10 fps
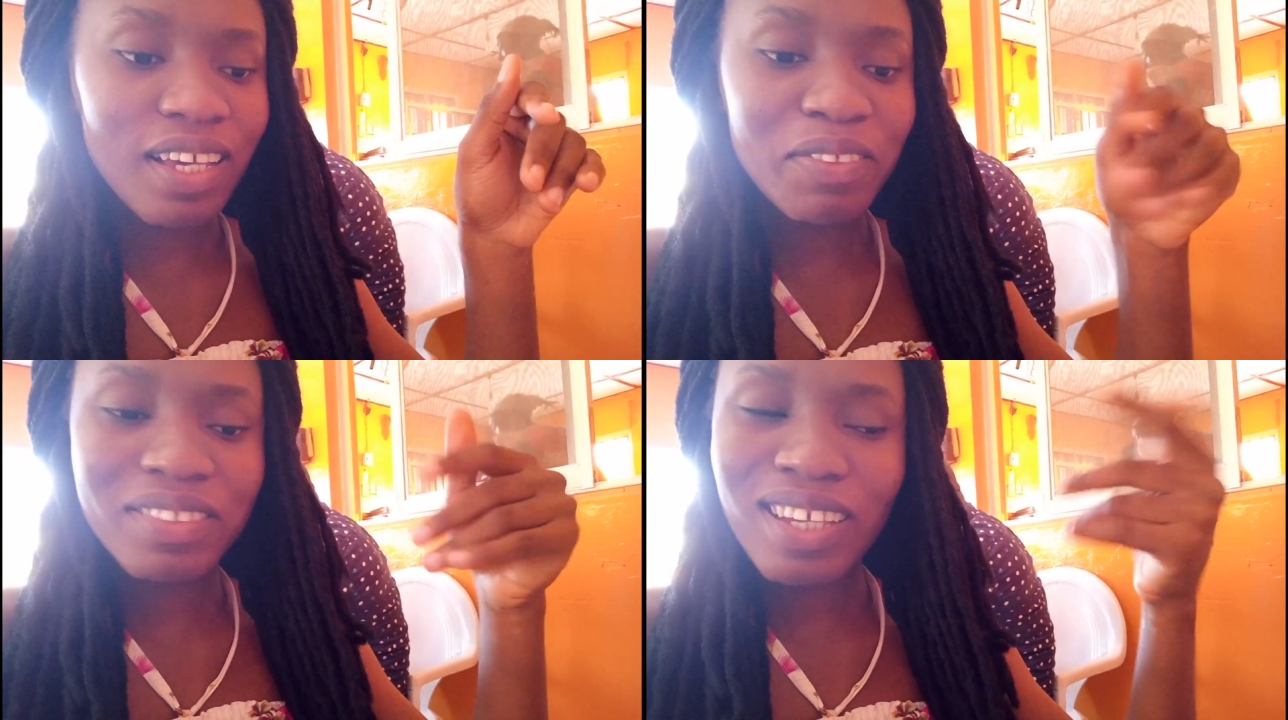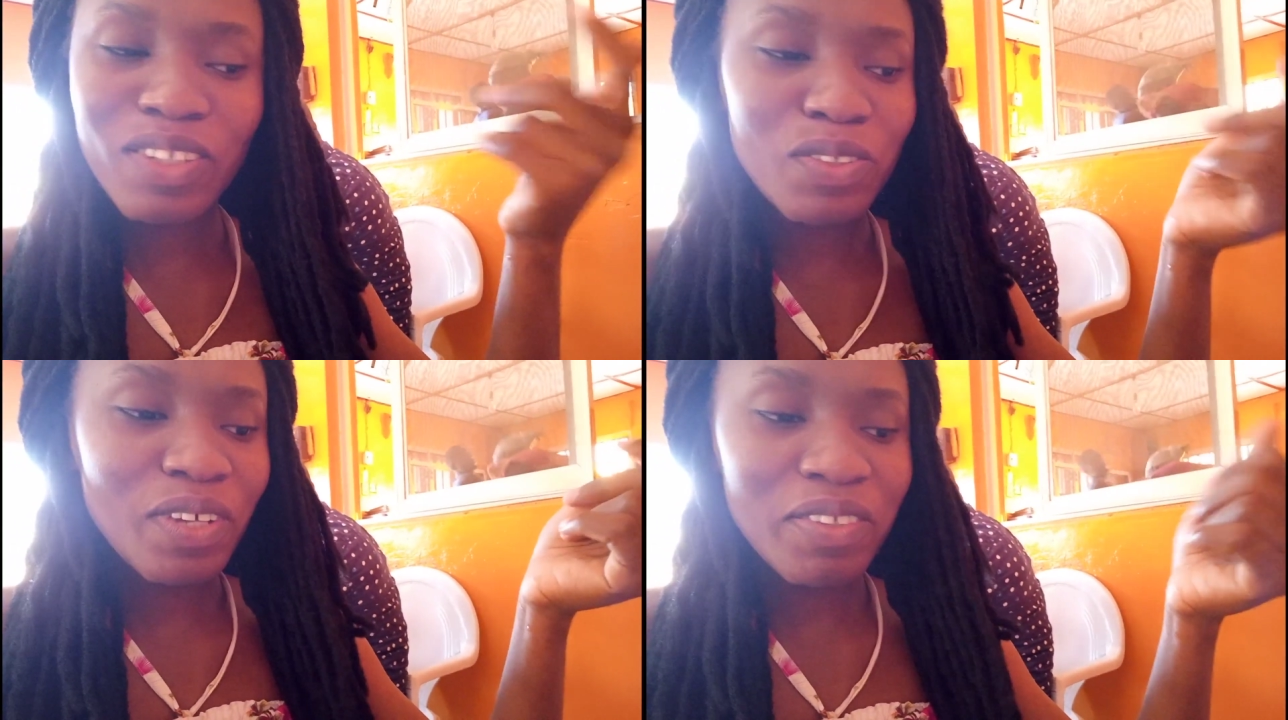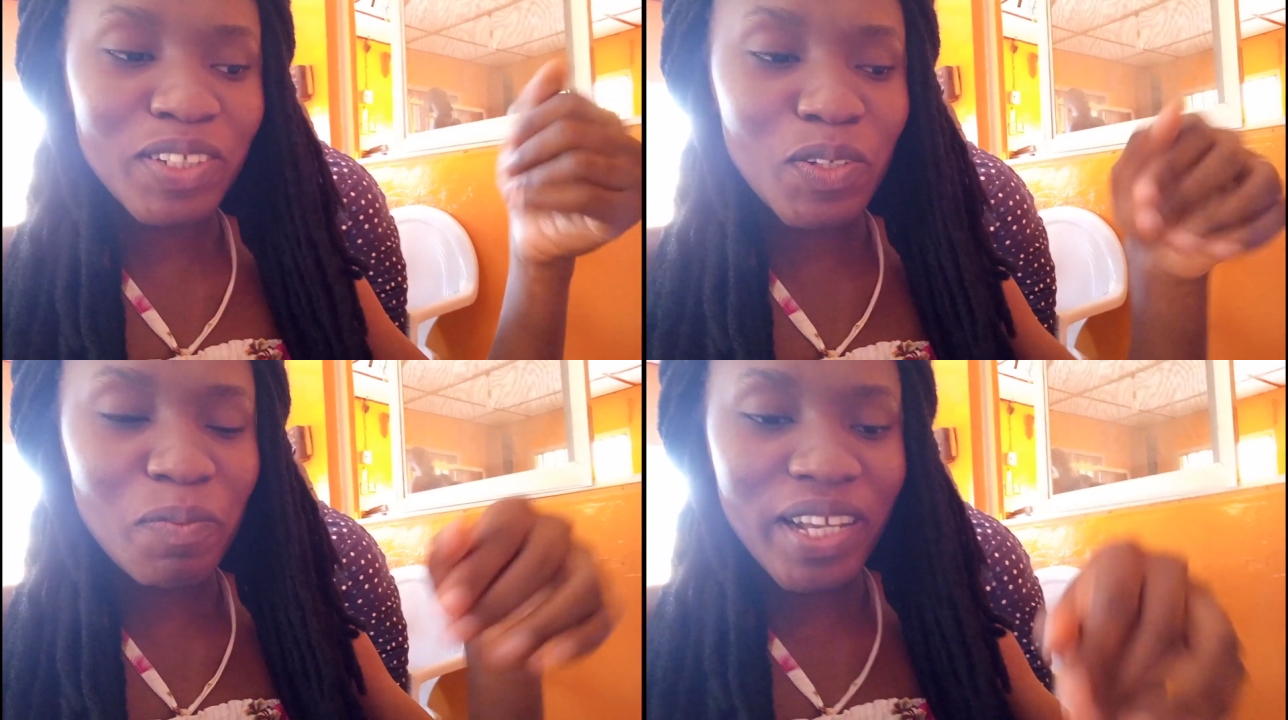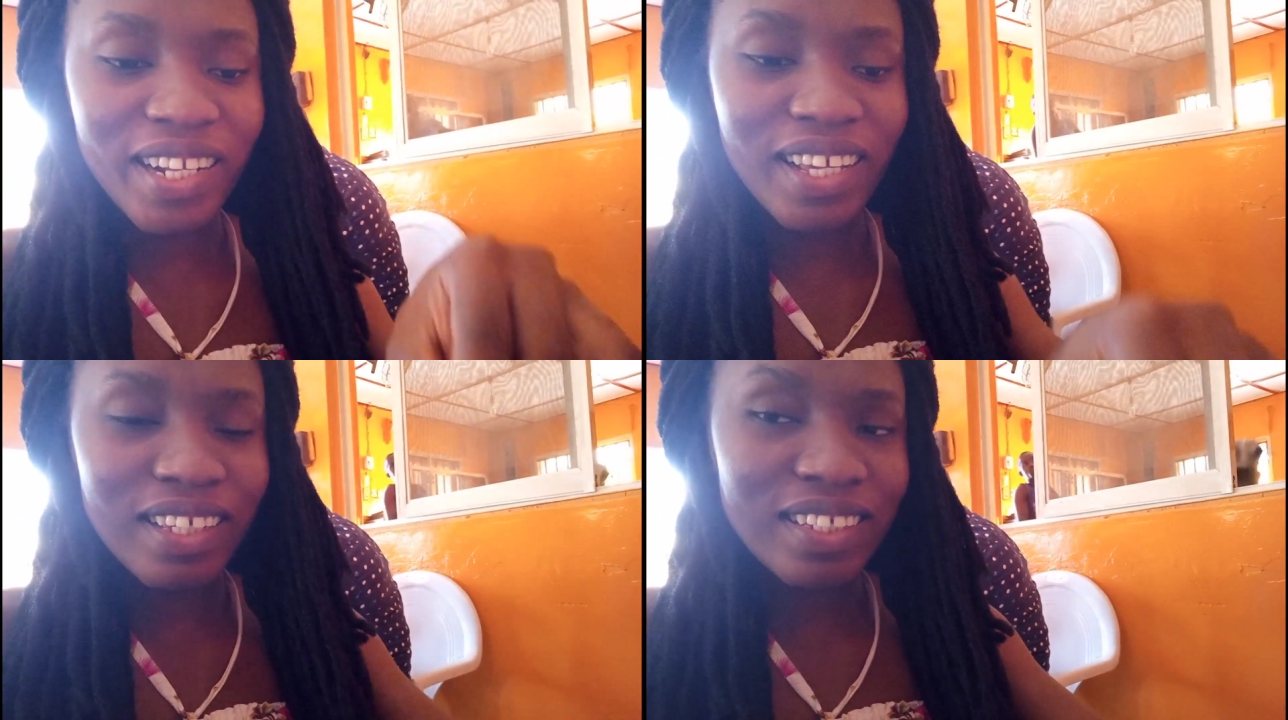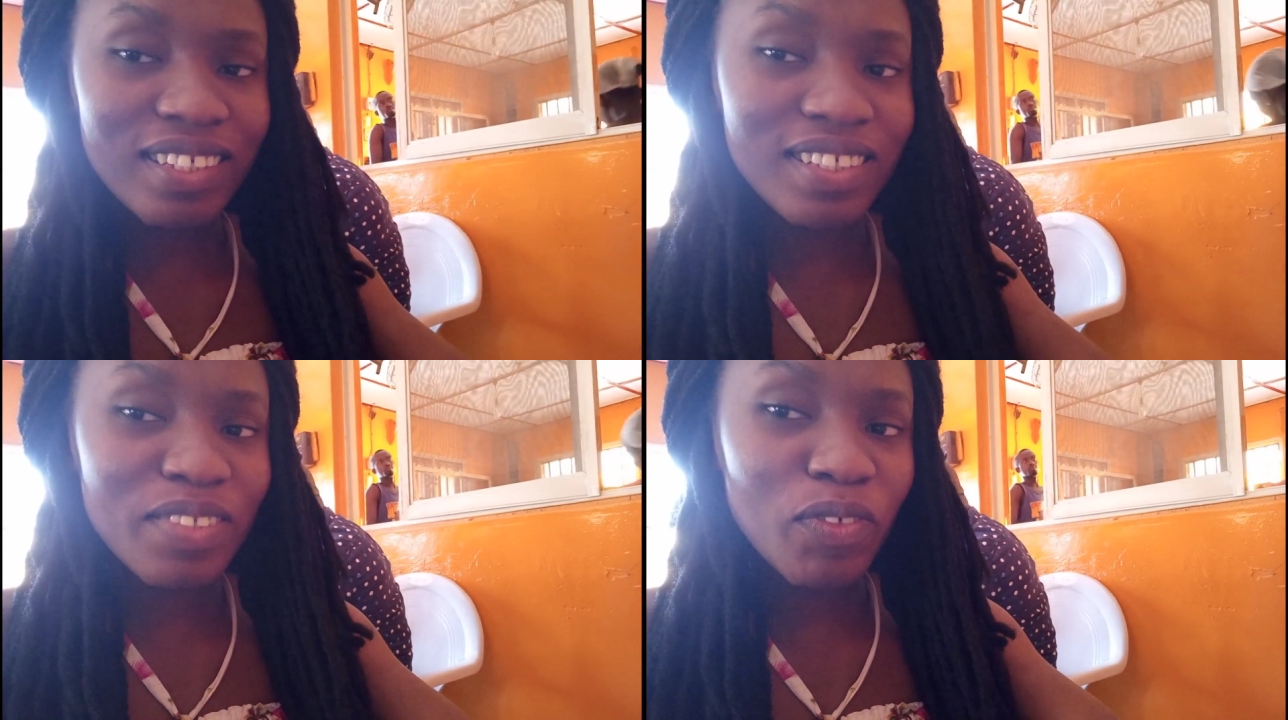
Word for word: I do I really hope I like it.